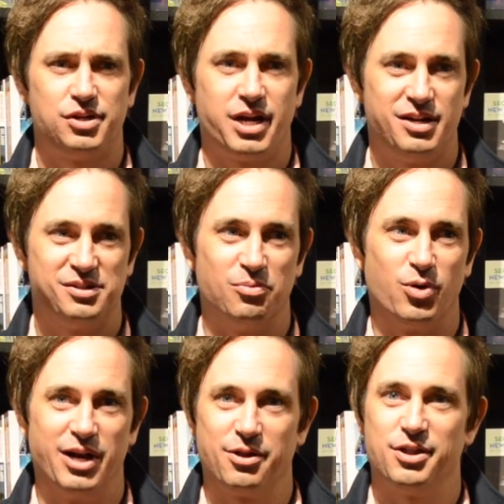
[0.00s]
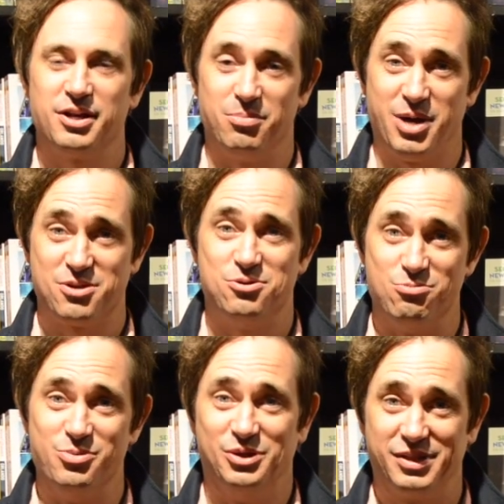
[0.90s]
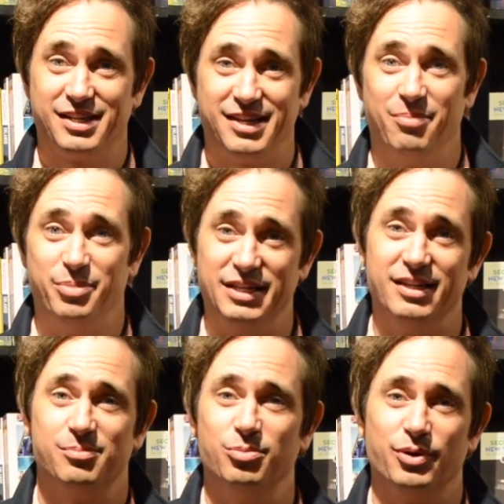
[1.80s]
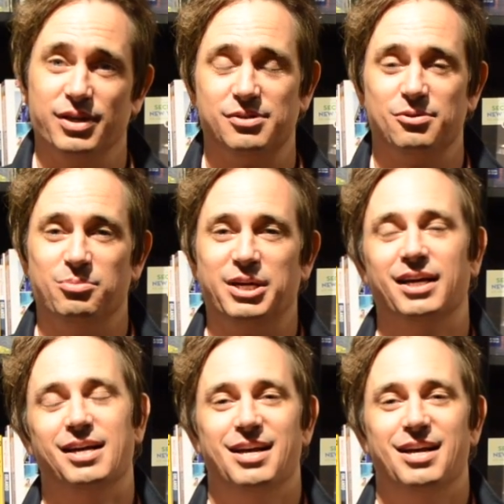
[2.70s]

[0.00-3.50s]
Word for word: changed the way I think about humans. That's how big this book is to me.